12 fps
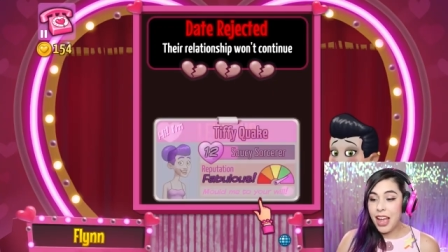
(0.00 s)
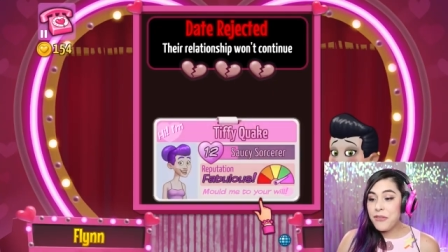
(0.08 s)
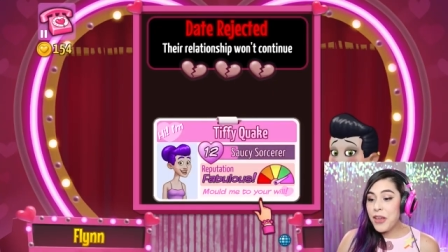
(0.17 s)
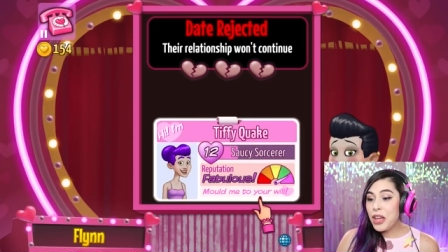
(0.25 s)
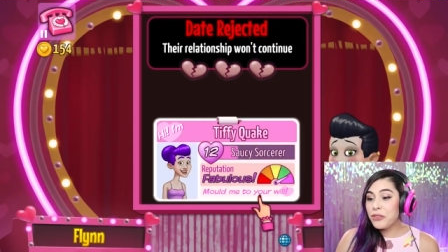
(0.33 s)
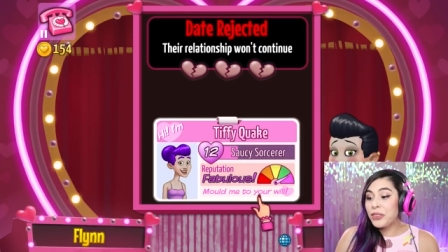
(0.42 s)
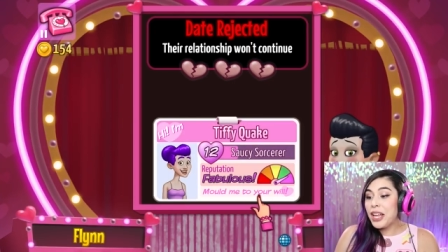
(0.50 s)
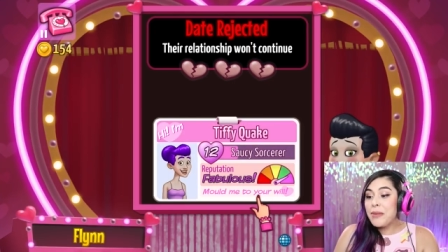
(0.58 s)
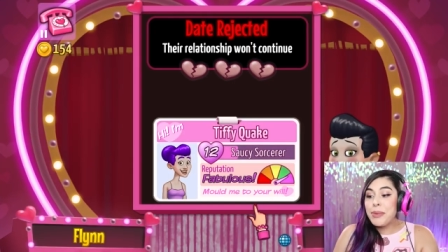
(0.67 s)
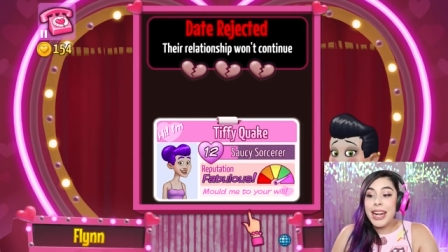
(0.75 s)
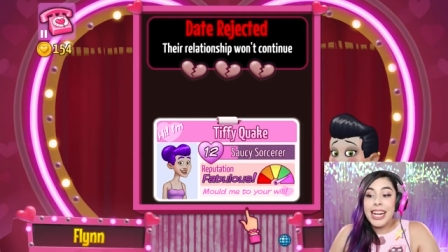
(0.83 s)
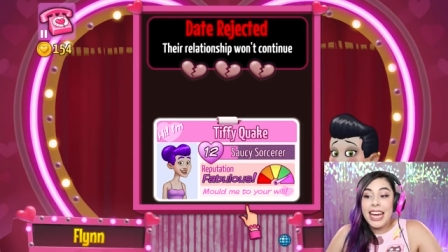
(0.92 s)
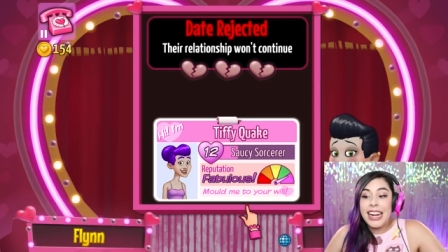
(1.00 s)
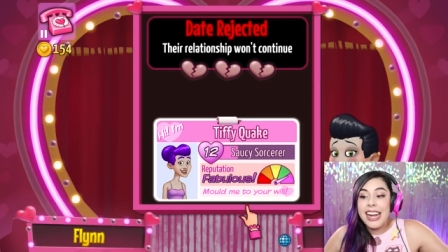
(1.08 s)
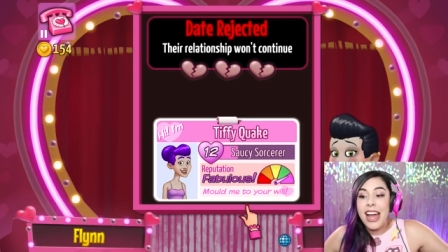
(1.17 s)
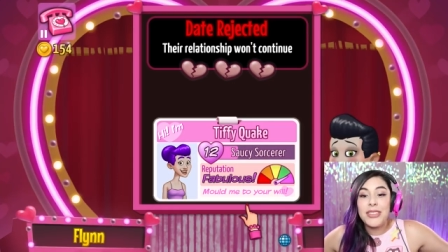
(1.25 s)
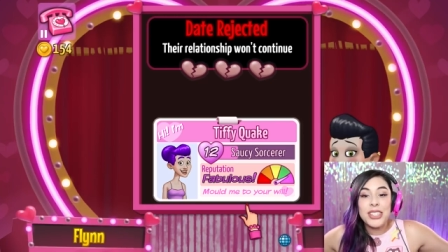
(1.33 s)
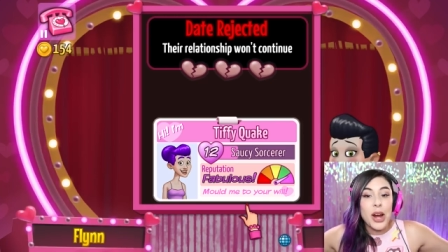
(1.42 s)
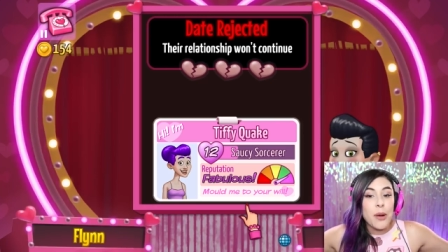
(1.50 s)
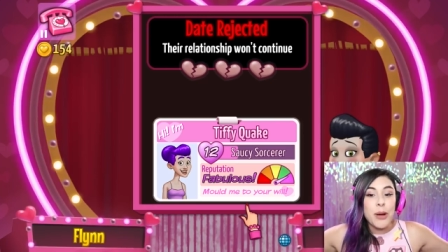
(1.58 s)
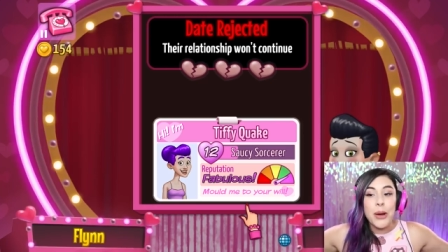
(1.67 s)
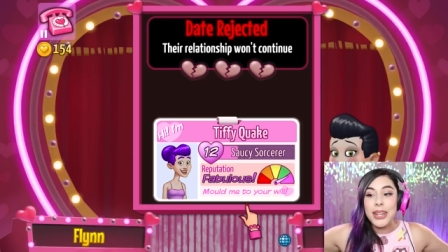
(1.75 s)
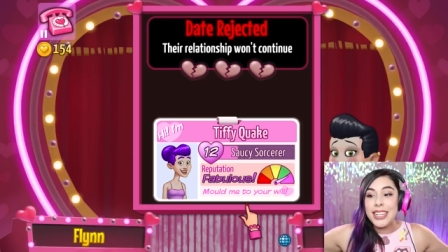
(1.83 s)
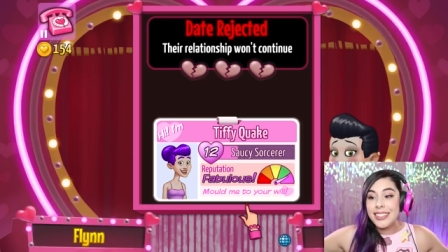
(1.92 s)
I failed Flynn, but I got an avatar
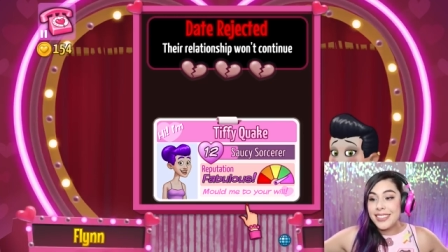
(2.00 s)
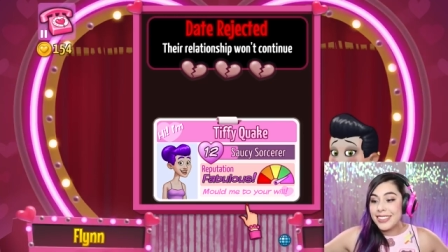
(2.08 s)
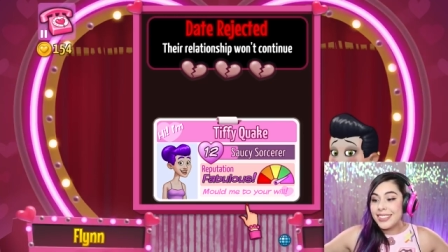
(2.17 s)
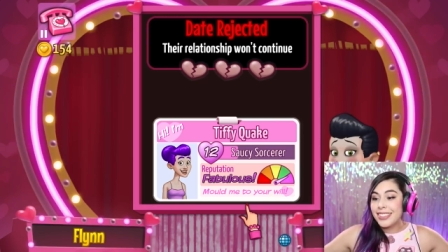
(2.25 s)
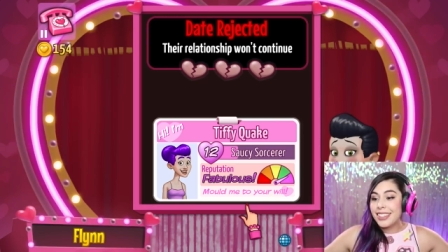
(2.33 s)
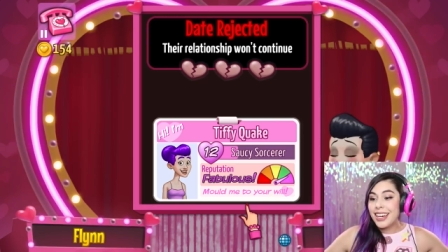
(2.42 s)
bonus.